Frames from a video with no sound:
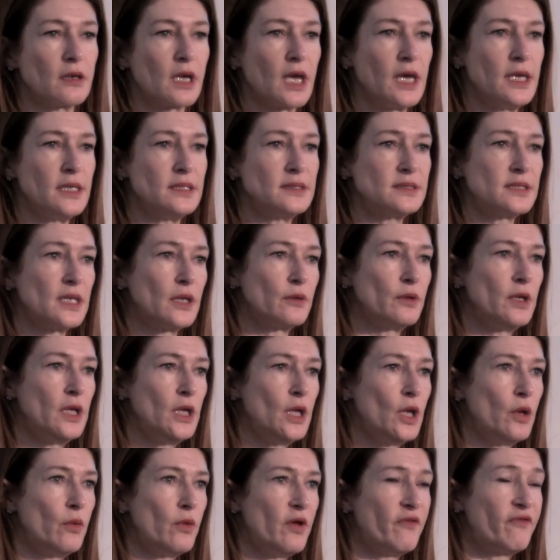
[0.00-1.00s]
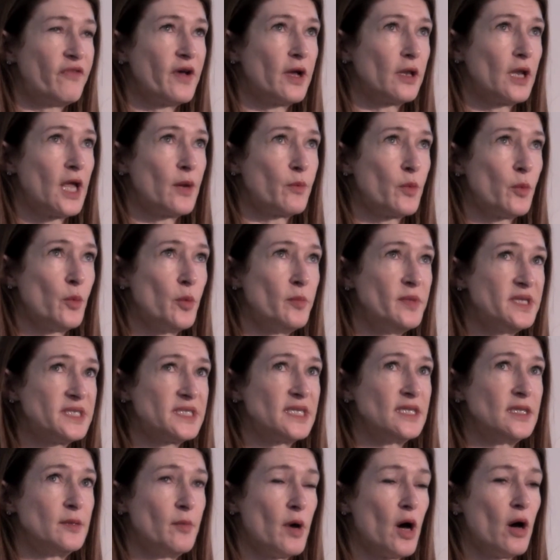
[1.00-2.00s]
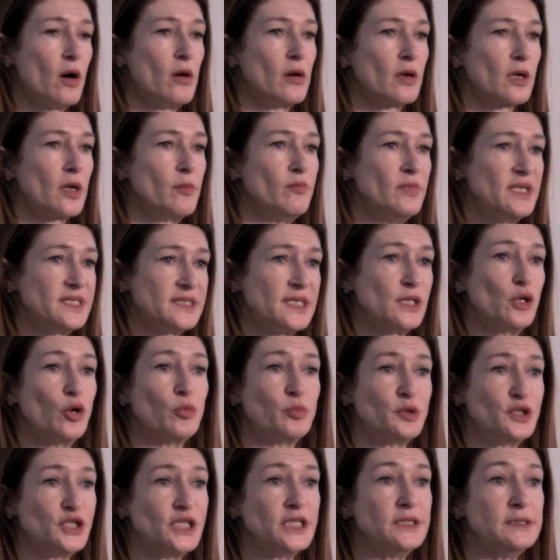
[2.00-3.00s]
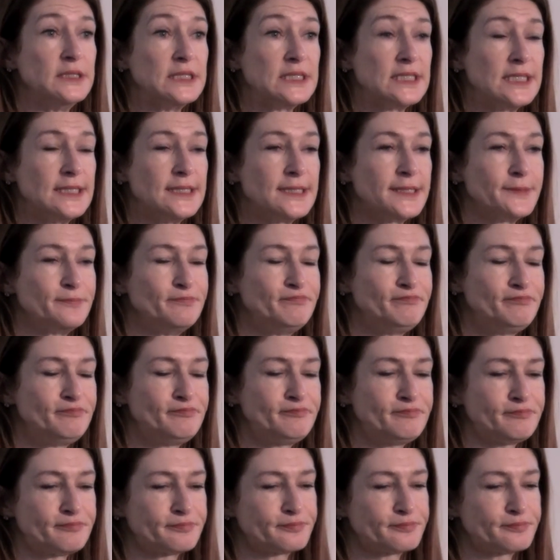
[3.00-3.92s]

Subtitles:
Okay, so it felt like we were missing the mark and missing opportunities.